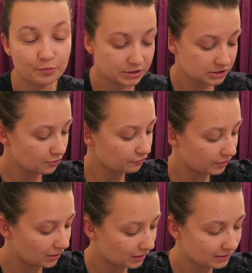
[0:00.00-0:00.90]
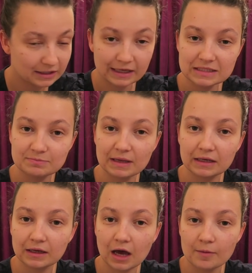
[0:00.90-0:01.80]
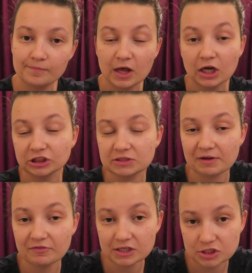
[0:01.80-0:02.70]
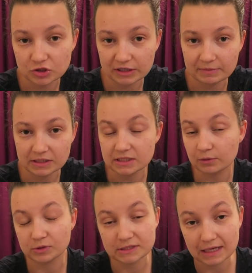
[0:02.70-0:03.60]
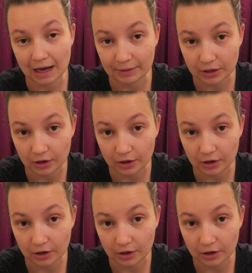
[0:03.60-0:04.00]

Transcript: But so far, it's been um, just my first treatment, so we'll see how it